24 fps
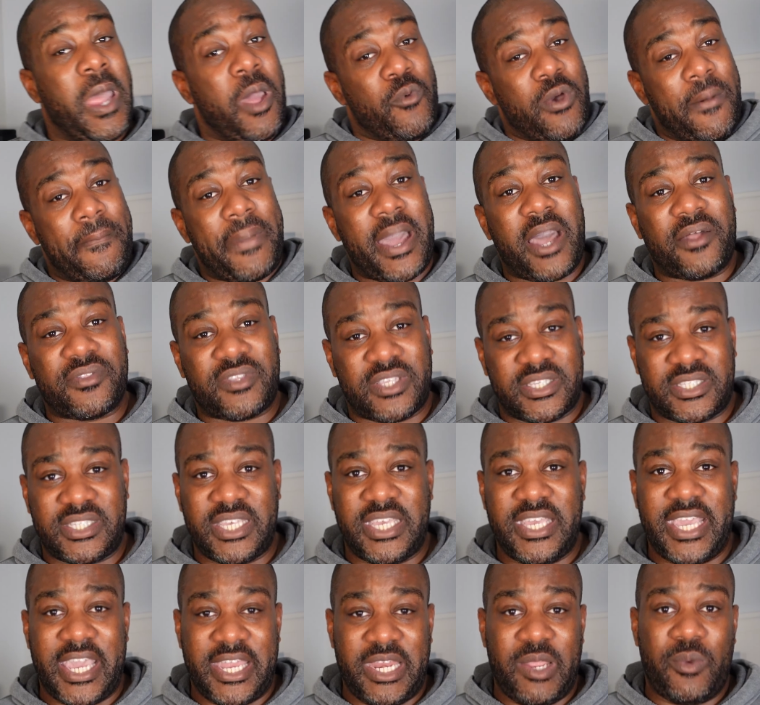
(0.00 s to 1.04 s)
We're about to
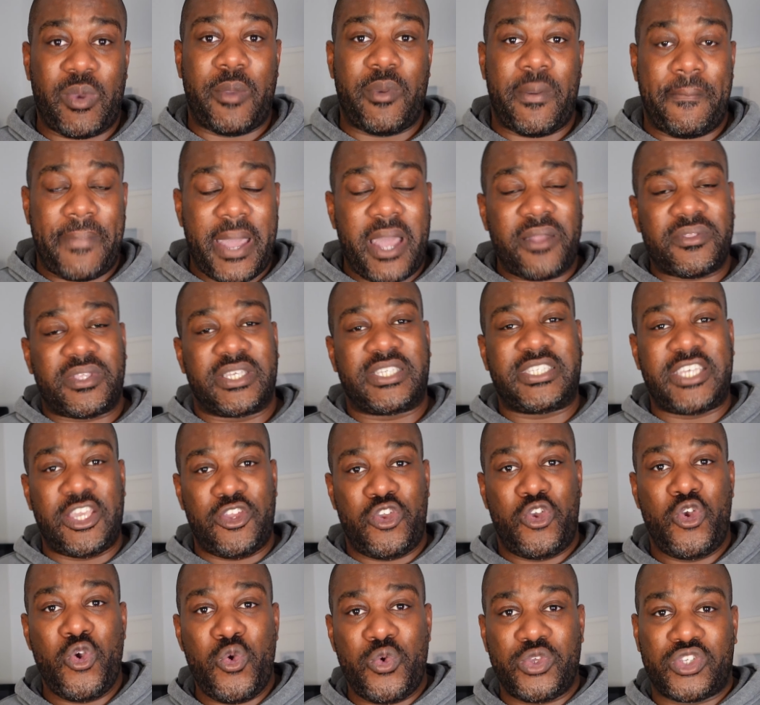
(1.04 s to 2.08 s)
see anyway. We're about to see
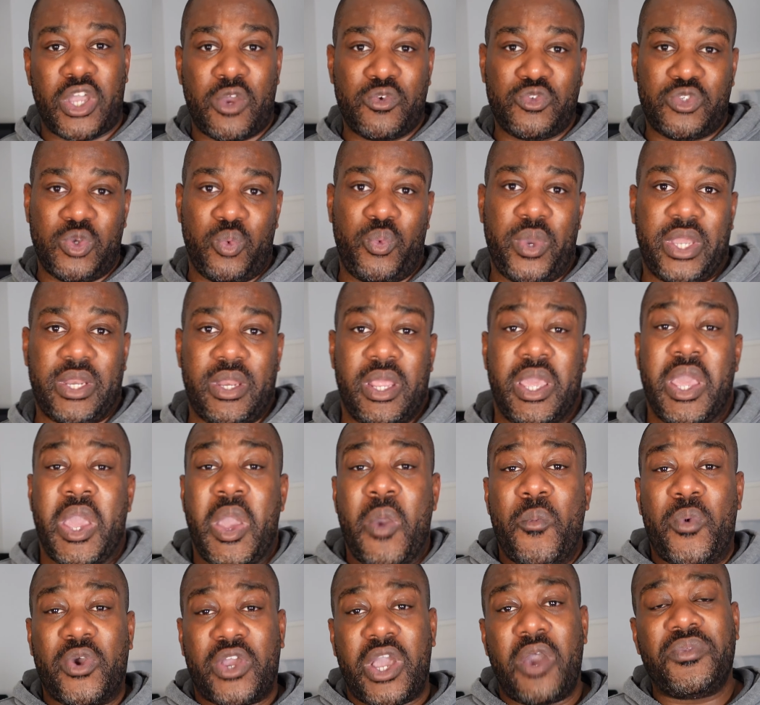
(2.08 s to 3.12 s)
who is going to win.
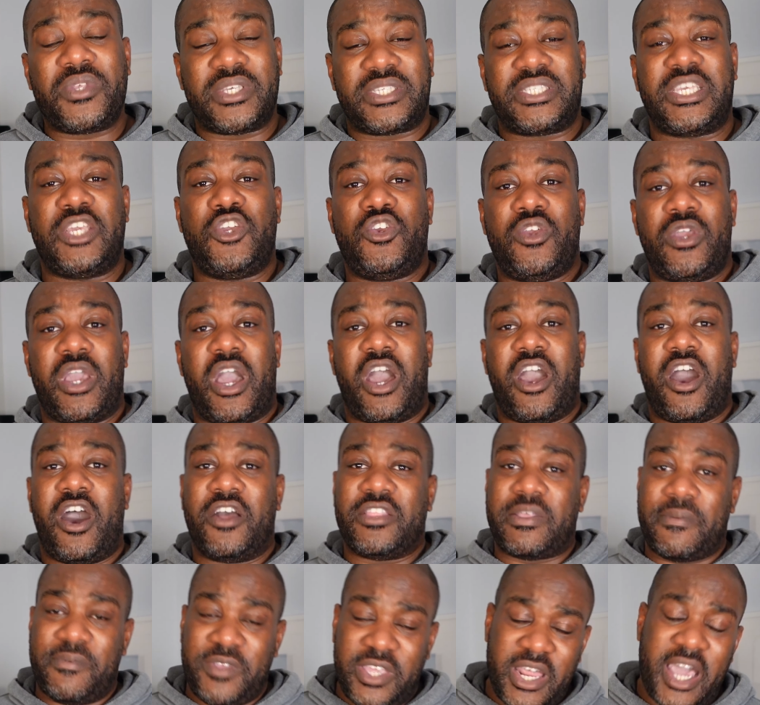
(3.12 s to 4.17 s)
We're going to see, are
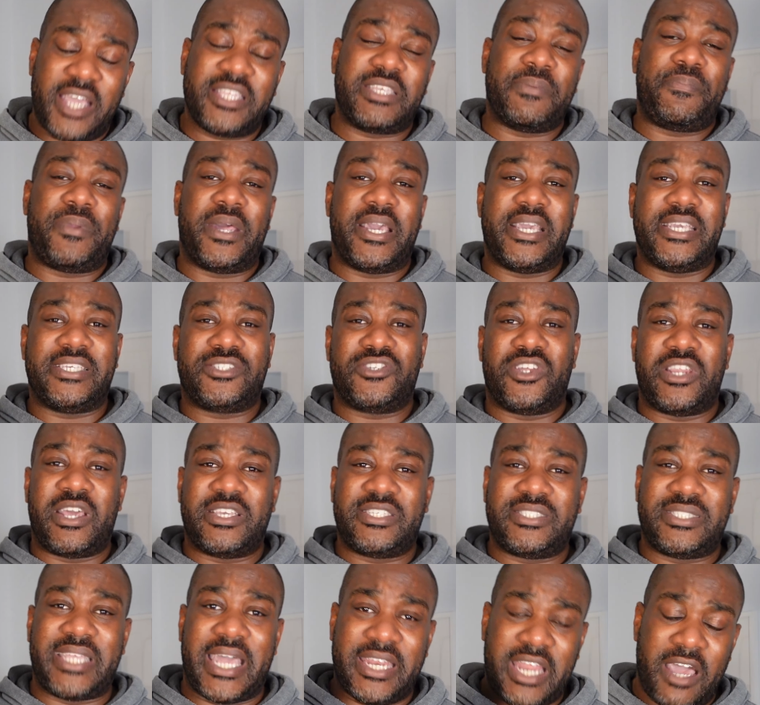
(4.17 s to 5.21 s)
the United players going to
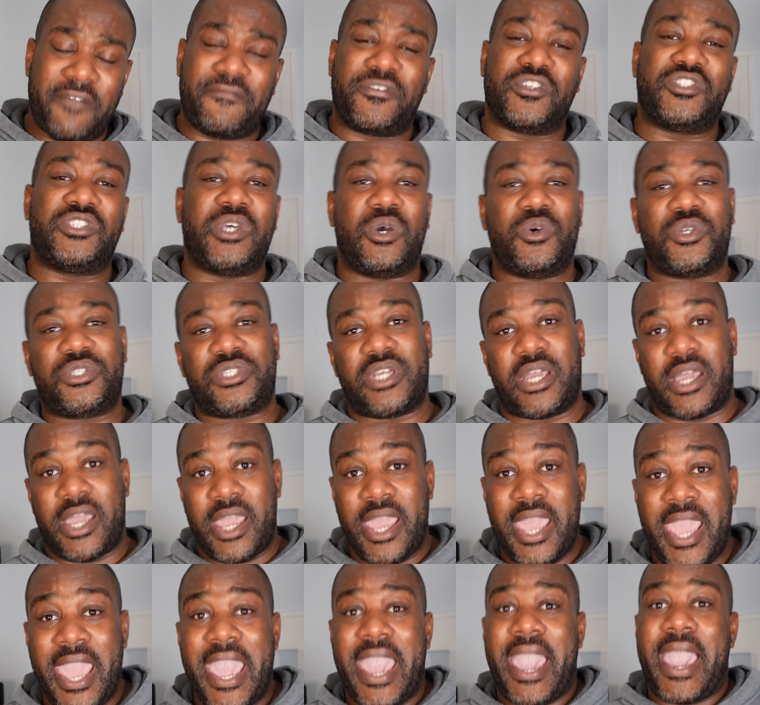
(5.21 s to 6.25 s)
stand up for Solskjaer
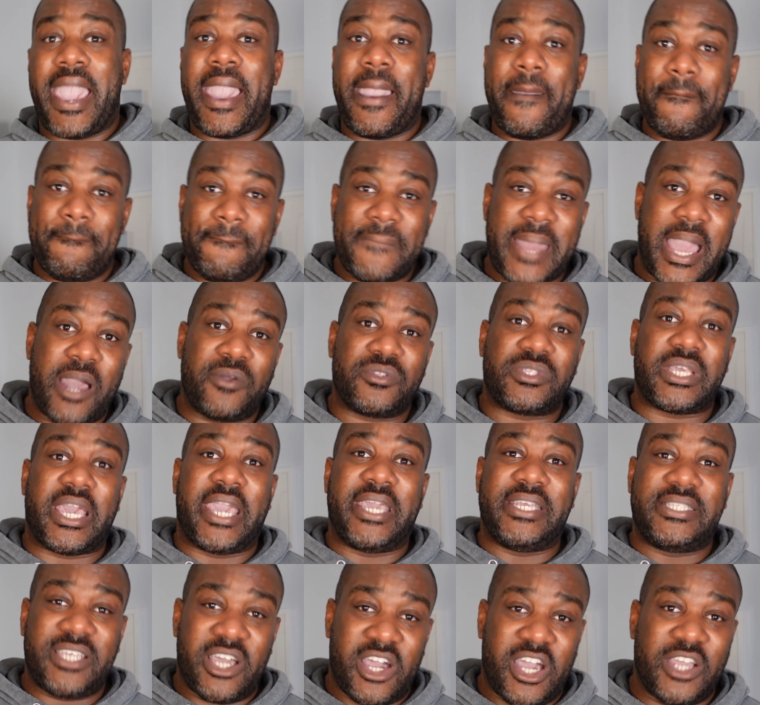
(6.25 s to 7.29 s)
and mount
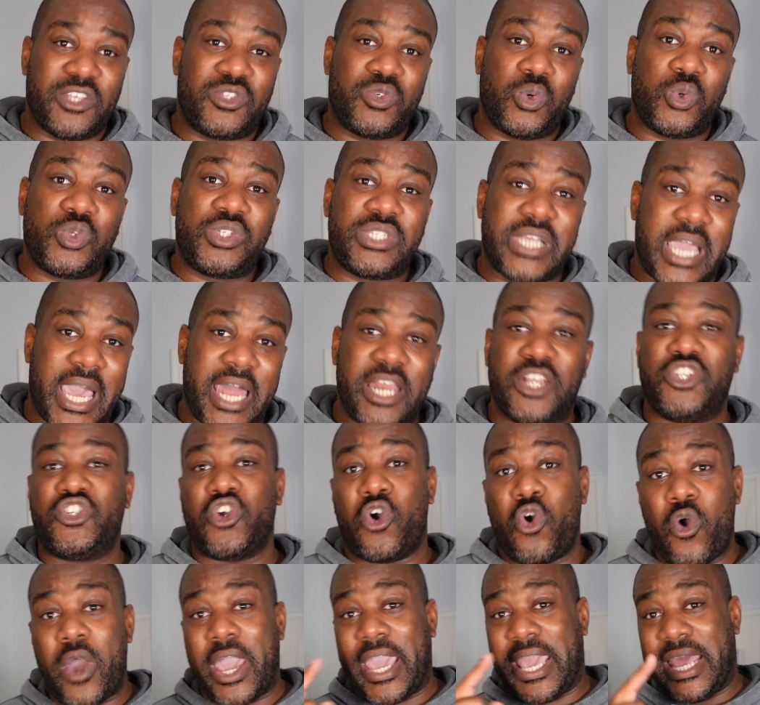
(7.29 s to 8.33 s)
a title challenge,
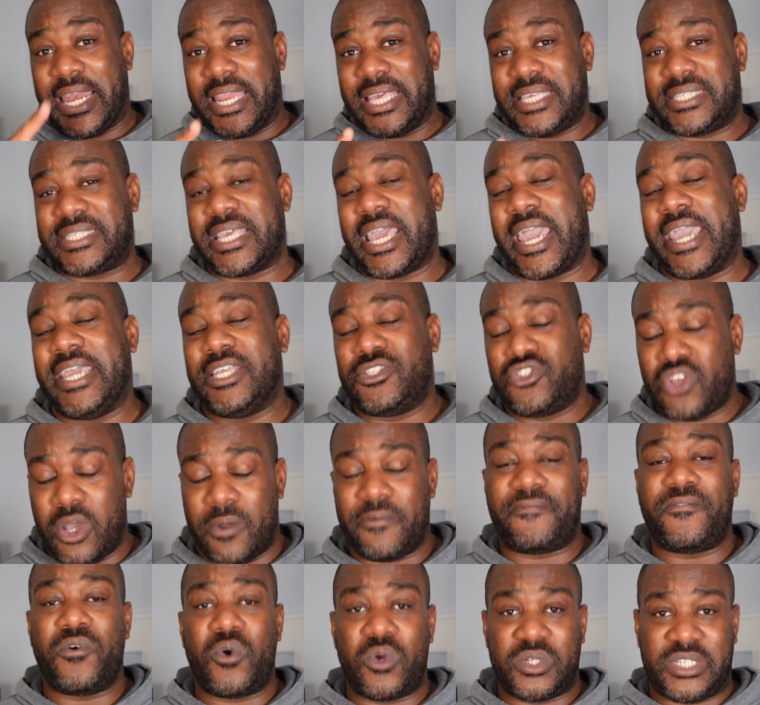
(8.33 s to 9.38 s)
or at least a
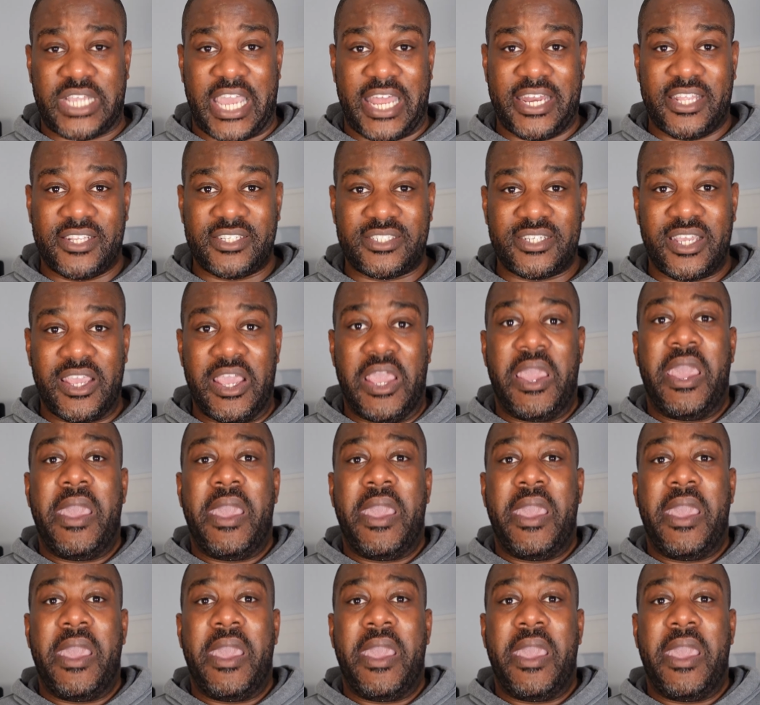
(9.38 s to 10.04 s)
top four challenge?